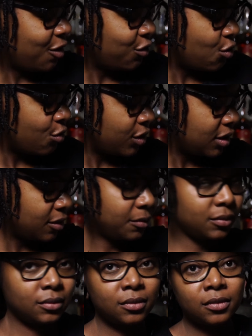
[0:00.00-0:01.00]
of course,
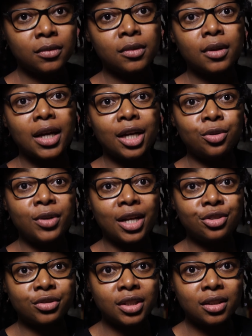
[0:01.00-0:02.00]
I do not
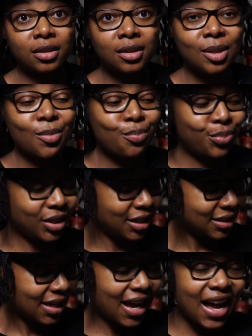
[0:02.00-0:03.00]
drink,
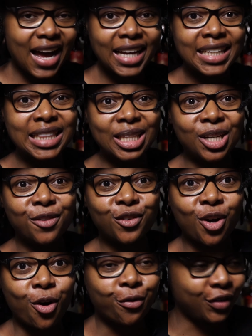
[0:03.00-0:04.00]
but I love
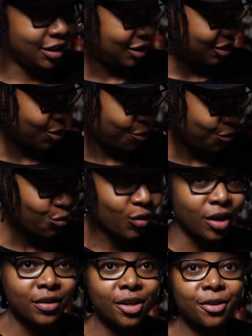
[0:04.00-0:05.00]
coffee. So
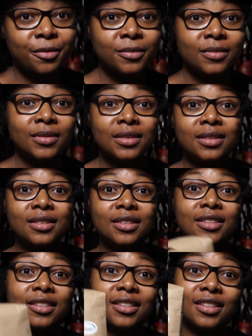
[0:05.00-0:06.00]
while there,
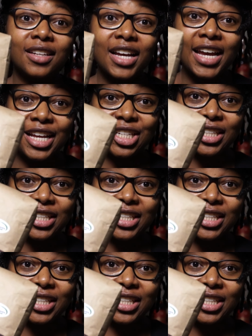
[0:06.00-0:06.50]
I had to